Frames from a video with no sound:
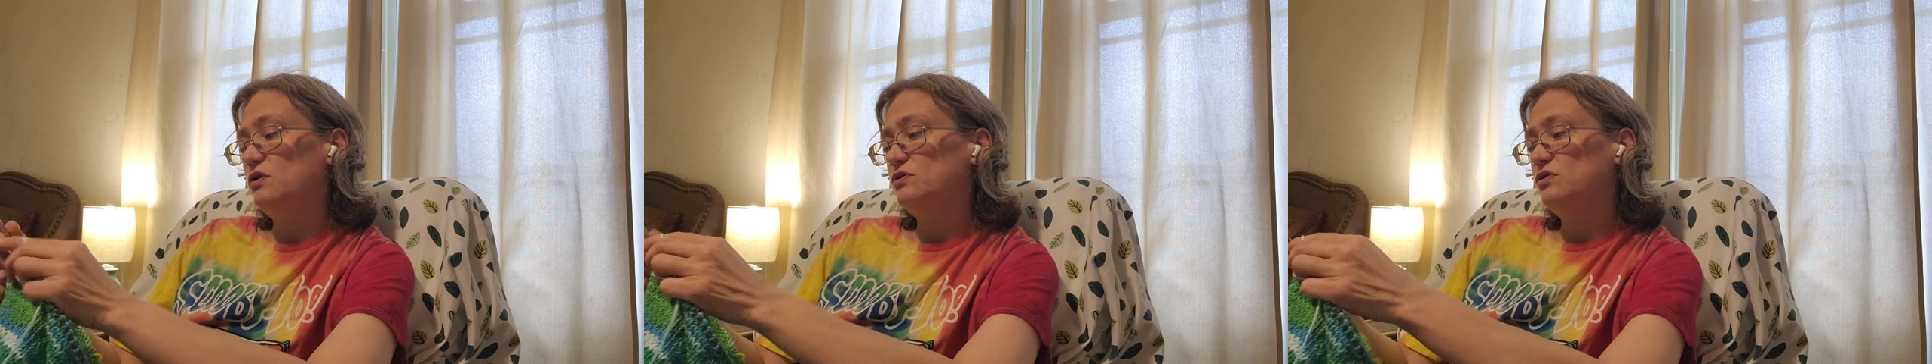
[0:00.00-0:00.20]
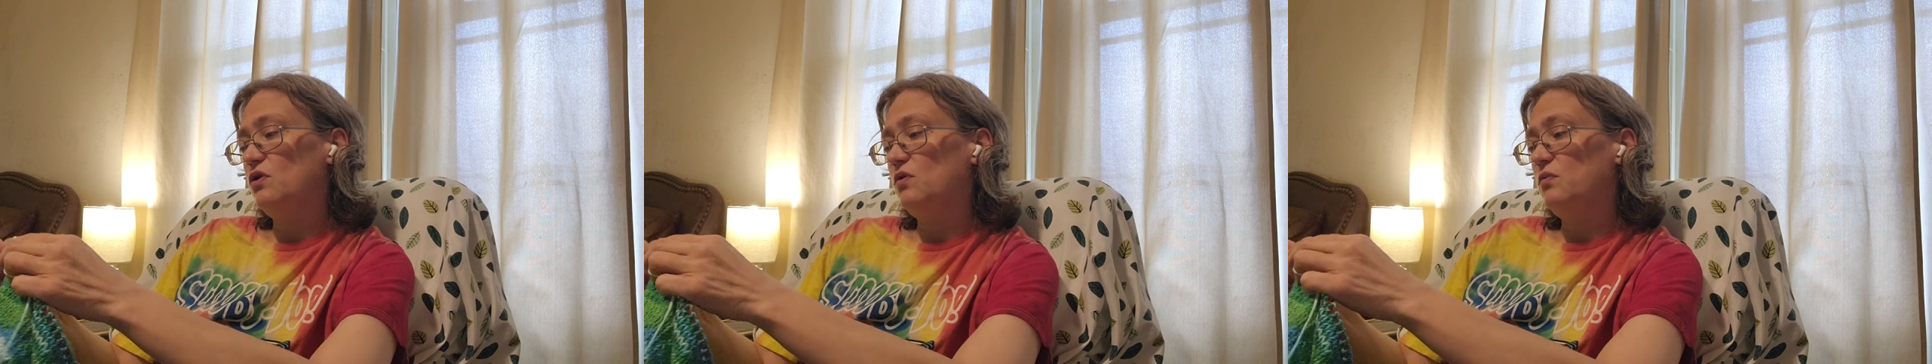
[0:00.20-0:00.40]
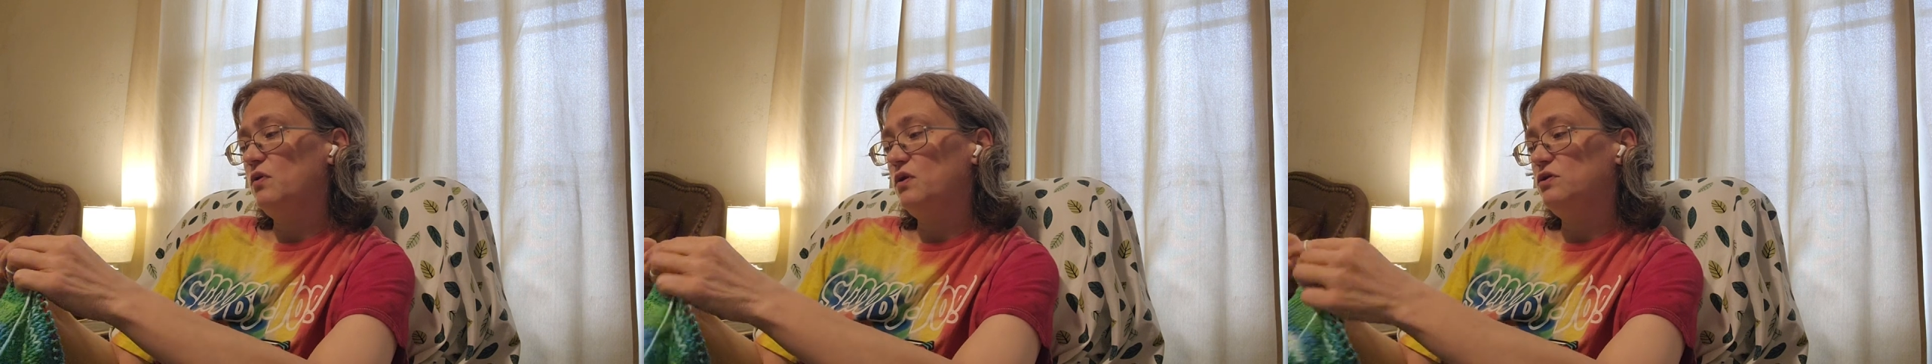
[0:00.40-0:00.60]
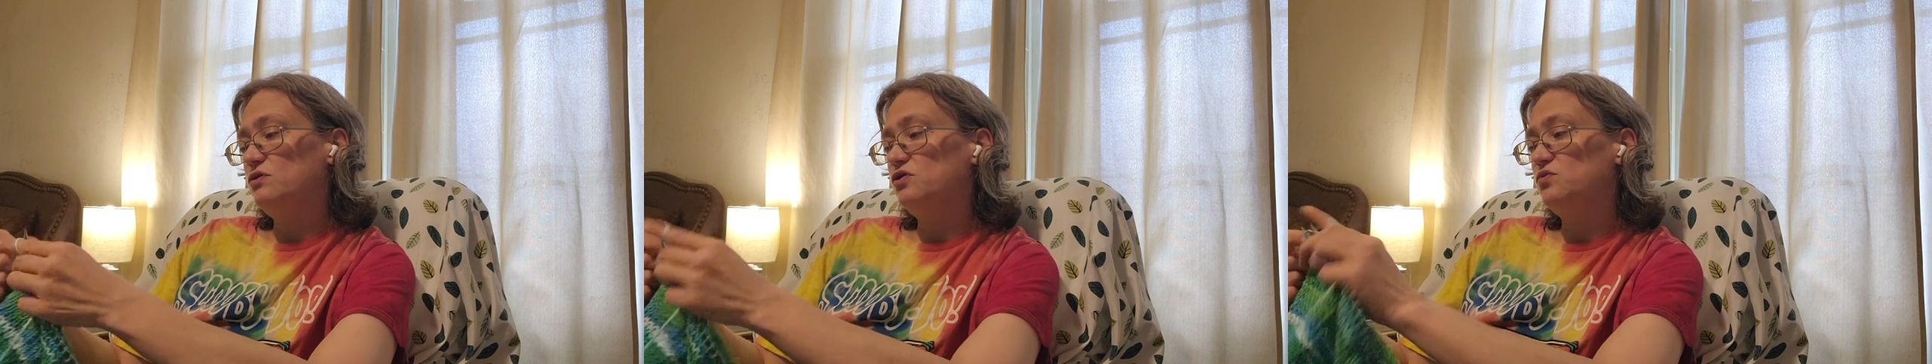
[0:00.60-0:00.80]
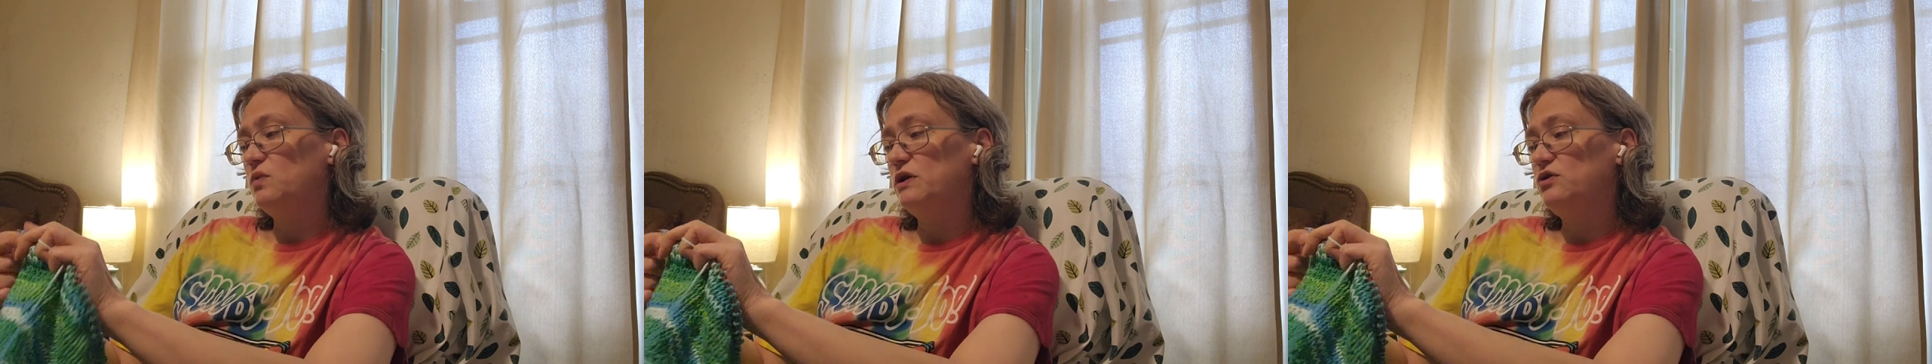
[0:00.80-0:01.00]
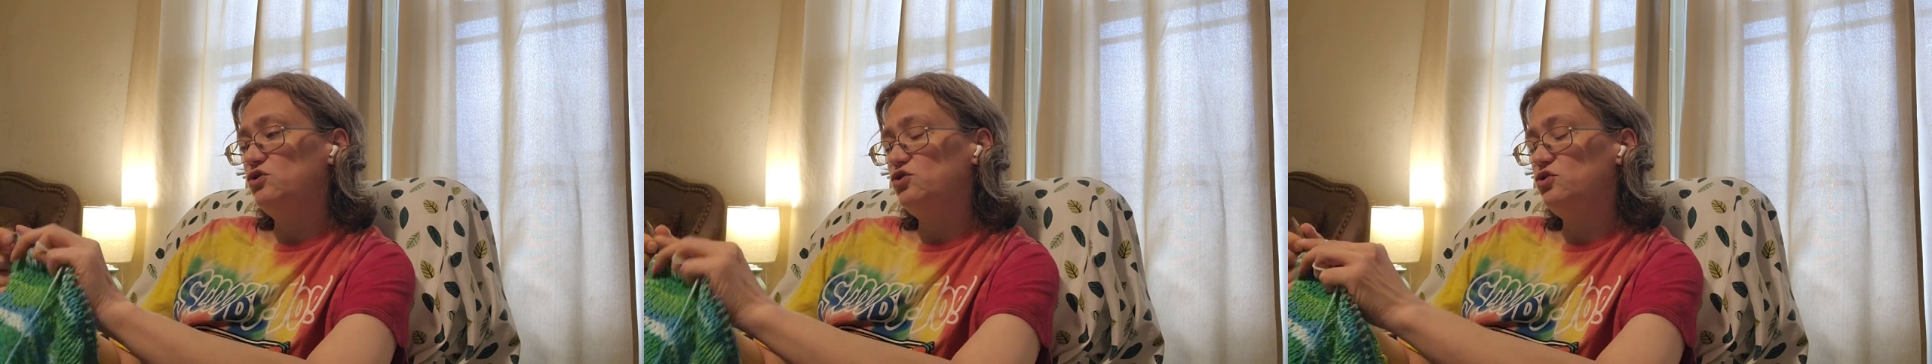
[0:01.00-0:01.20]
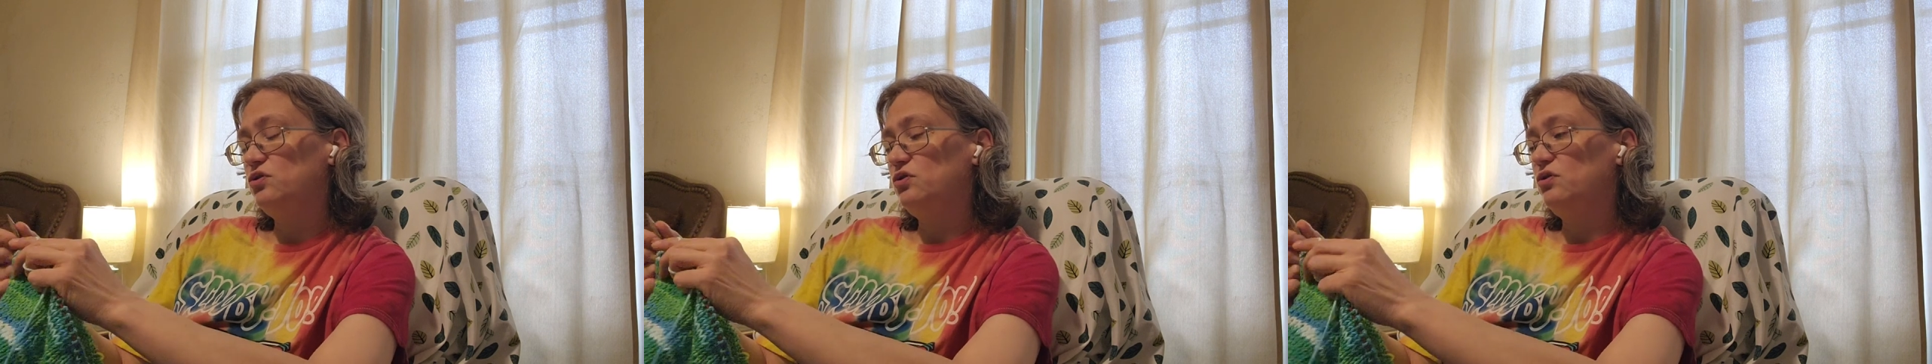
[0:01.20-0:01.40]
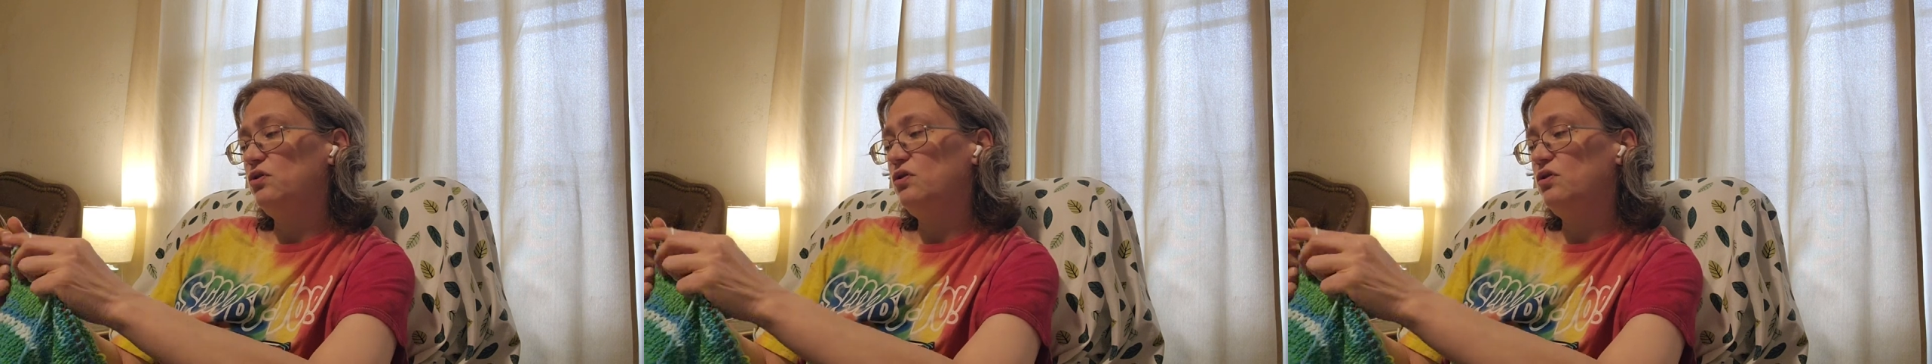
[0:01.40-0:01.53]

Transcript: so I'm going to switch